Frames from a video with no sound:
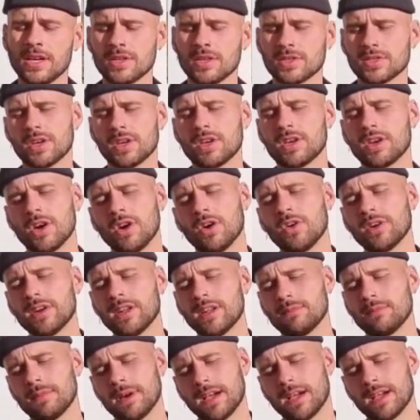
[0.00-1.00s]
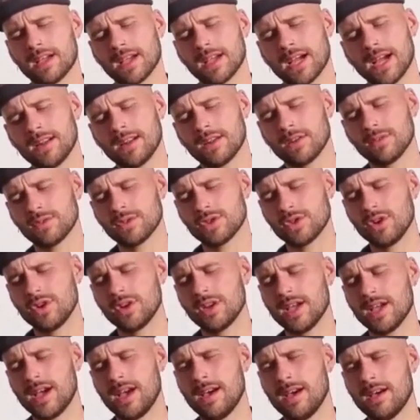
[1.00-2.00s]
So I know that my kind of
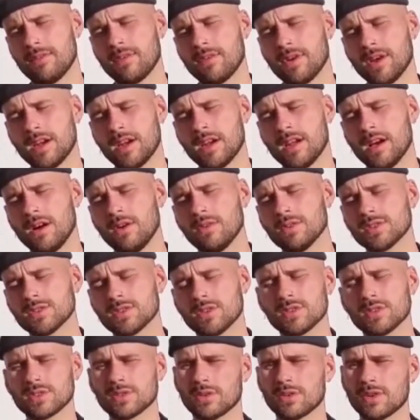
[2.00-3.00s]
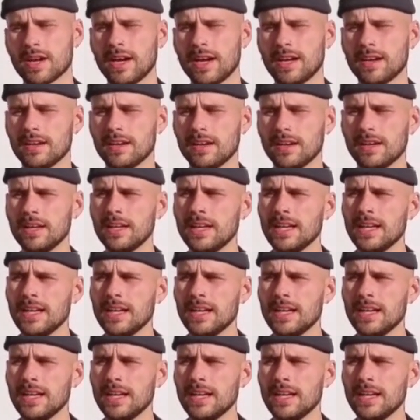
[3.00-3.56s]
journey I have right now is also kind of